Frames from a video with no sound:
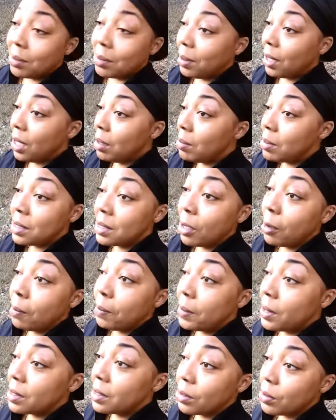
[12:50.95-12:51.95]
The baby's
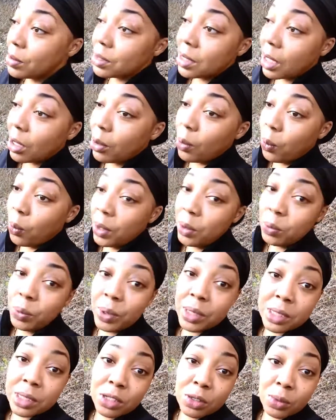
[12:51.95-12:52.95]
healthy. So it's like a
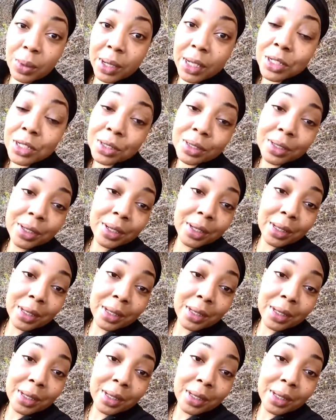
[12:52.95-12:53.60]
win-win situation.